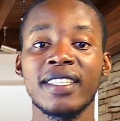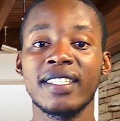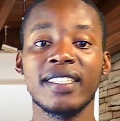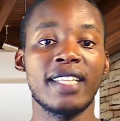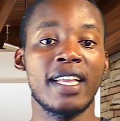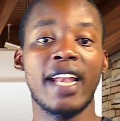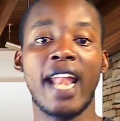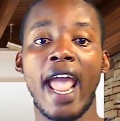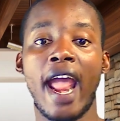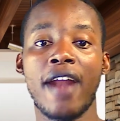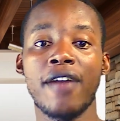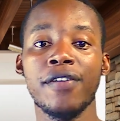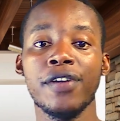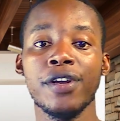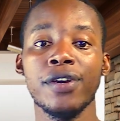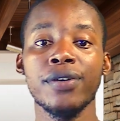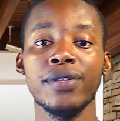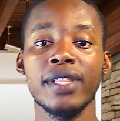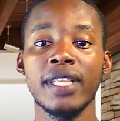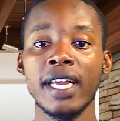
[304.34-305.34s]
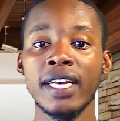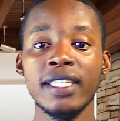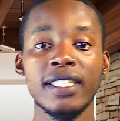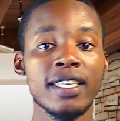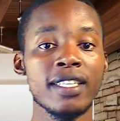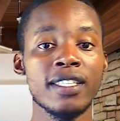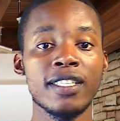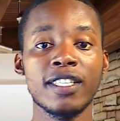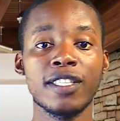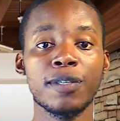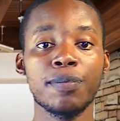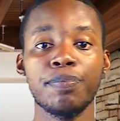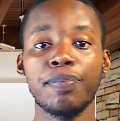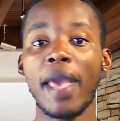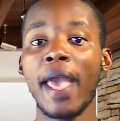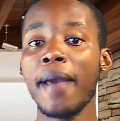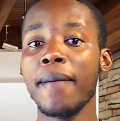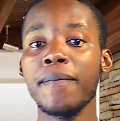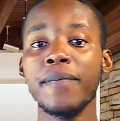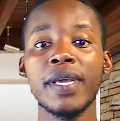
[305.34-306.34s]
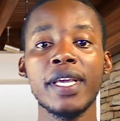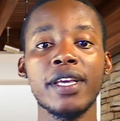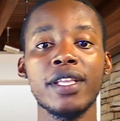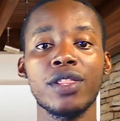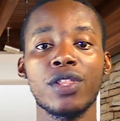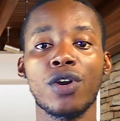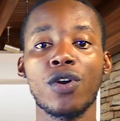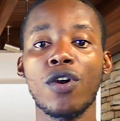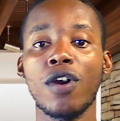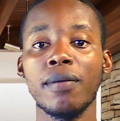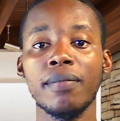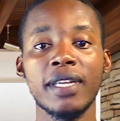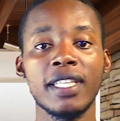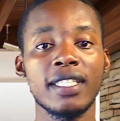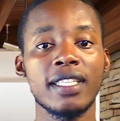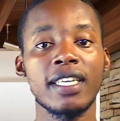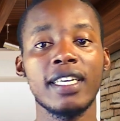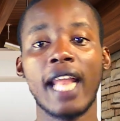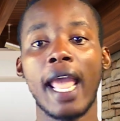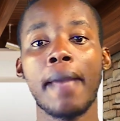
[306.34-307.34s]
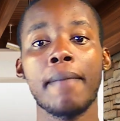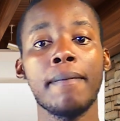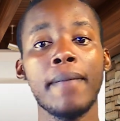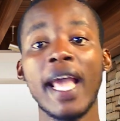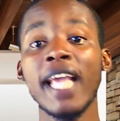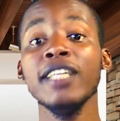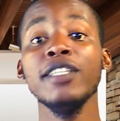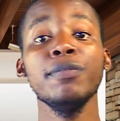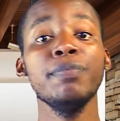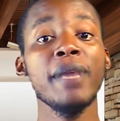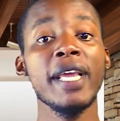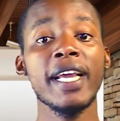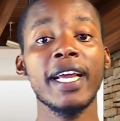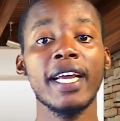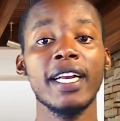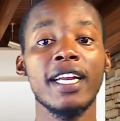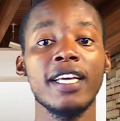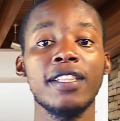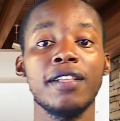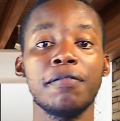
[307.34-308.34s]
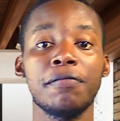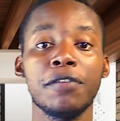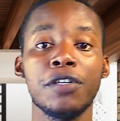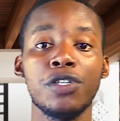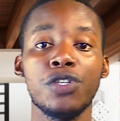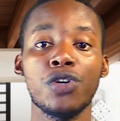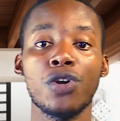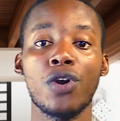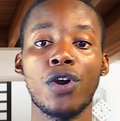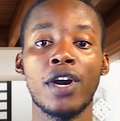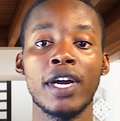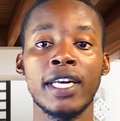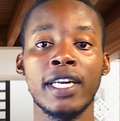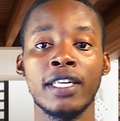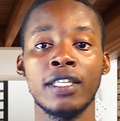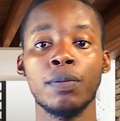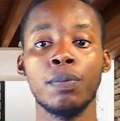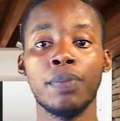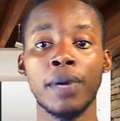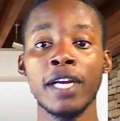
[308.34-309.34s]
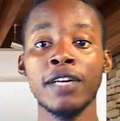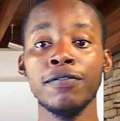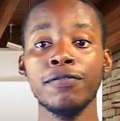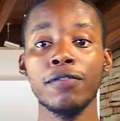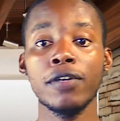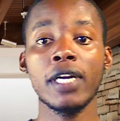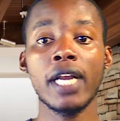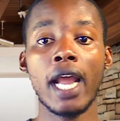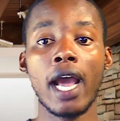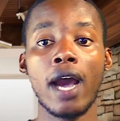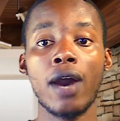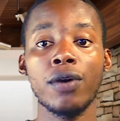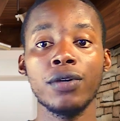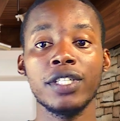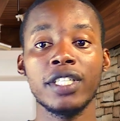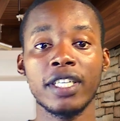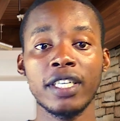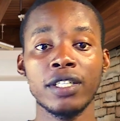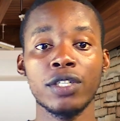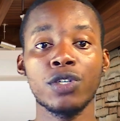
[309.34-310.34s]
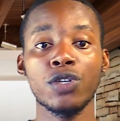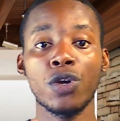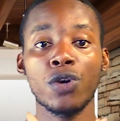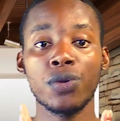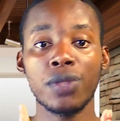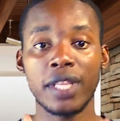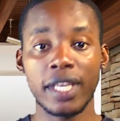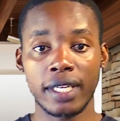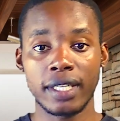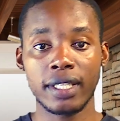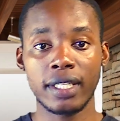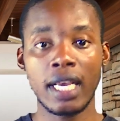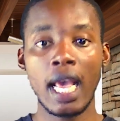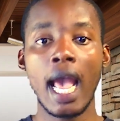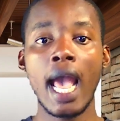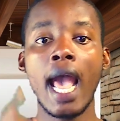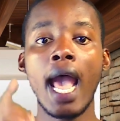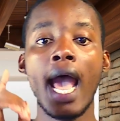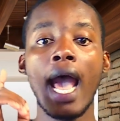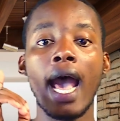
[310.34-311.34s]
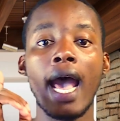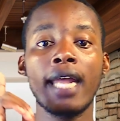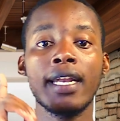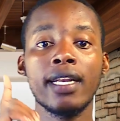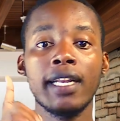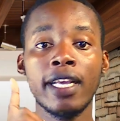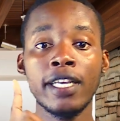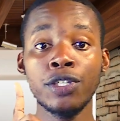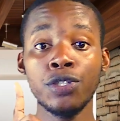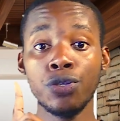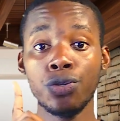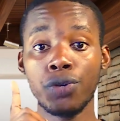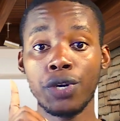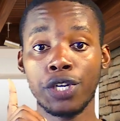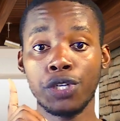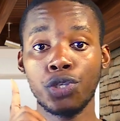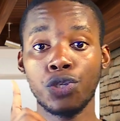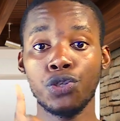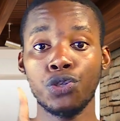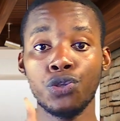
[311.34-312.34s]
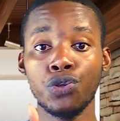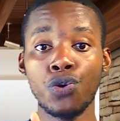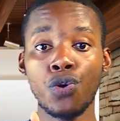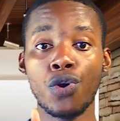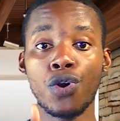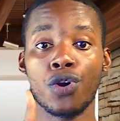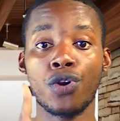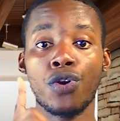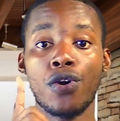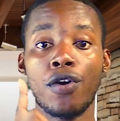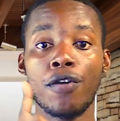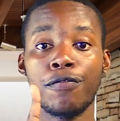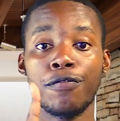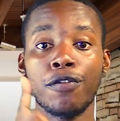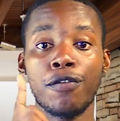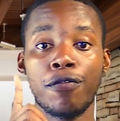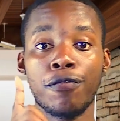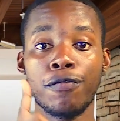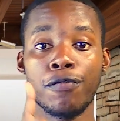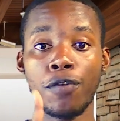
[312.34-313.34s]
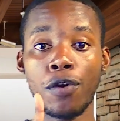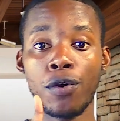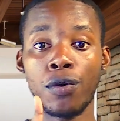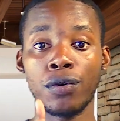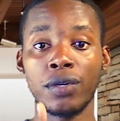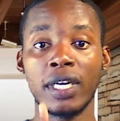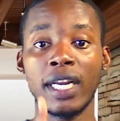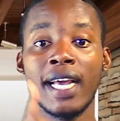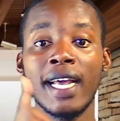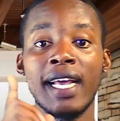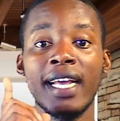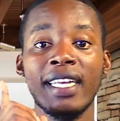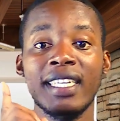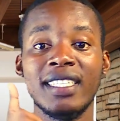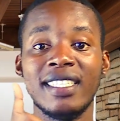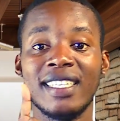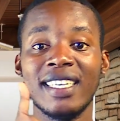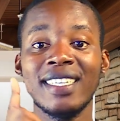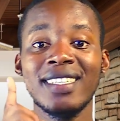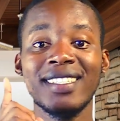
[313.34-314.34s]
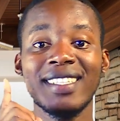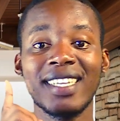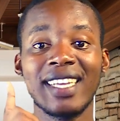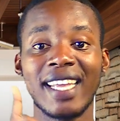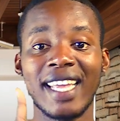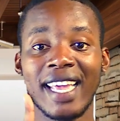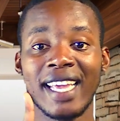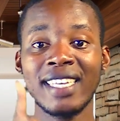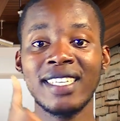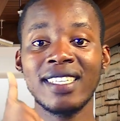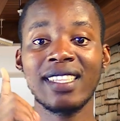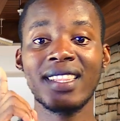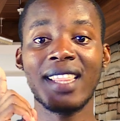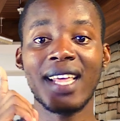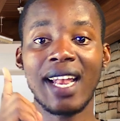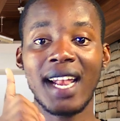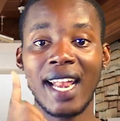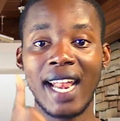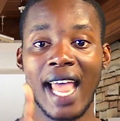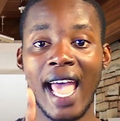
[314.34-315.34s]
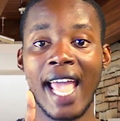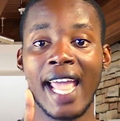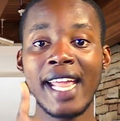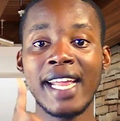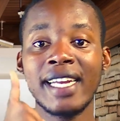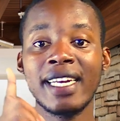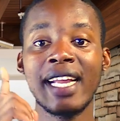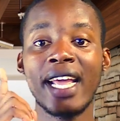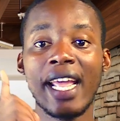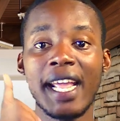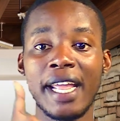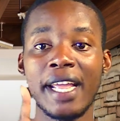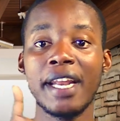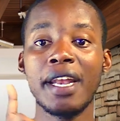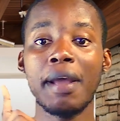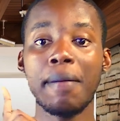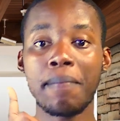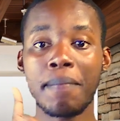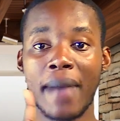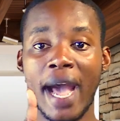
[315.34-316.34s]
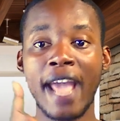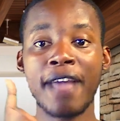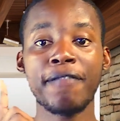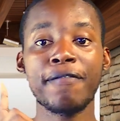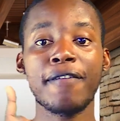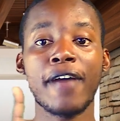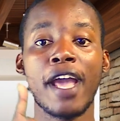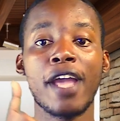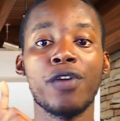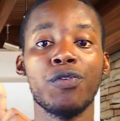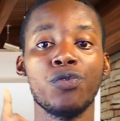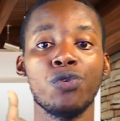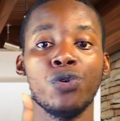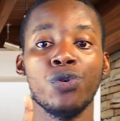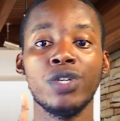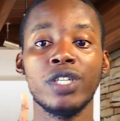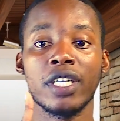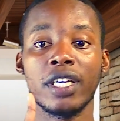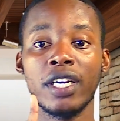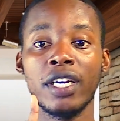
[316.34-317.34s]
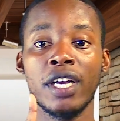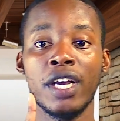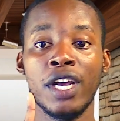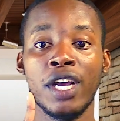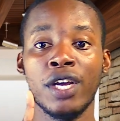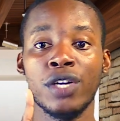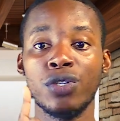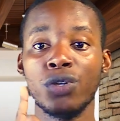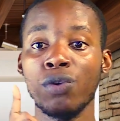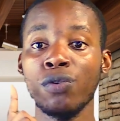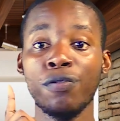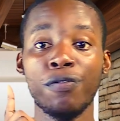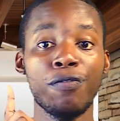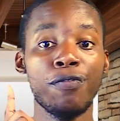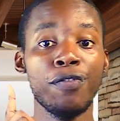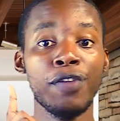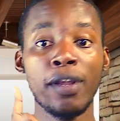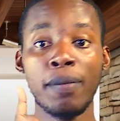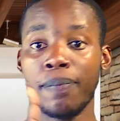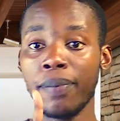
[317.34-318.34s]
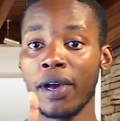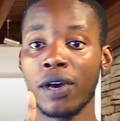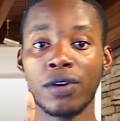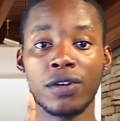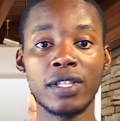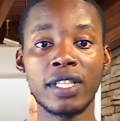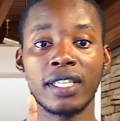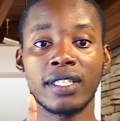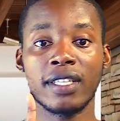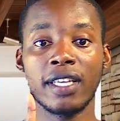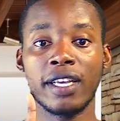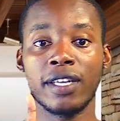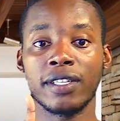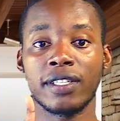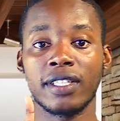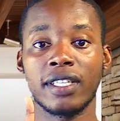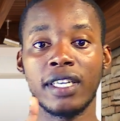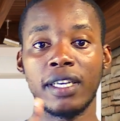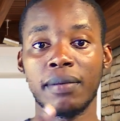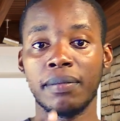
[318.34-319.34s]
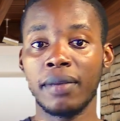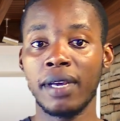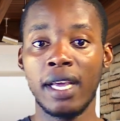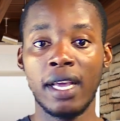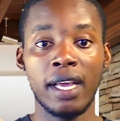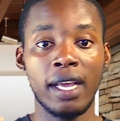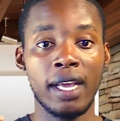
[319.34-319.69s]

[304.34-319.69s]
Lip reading: scenario, then just spam me in the comments and I might make another video on it. But for now, just know this: unless you are sure of your phone, just get the line in a MiFi router. Don't flip out on the sales team.